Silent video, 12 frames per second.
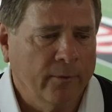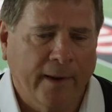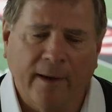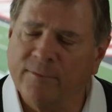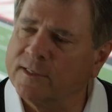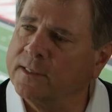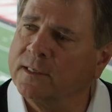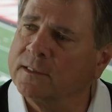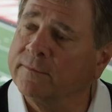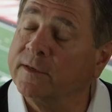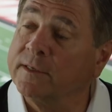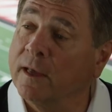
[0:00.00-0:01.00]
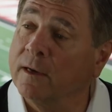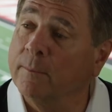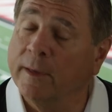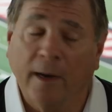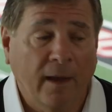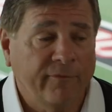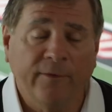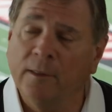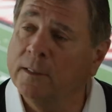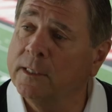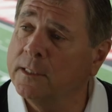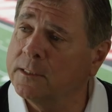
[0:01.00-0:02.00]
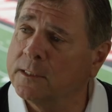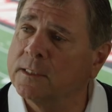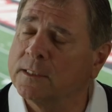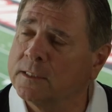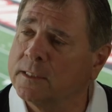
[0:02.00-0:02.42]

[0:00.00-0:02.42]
don't have a sense of entitlement. I feel Adidas is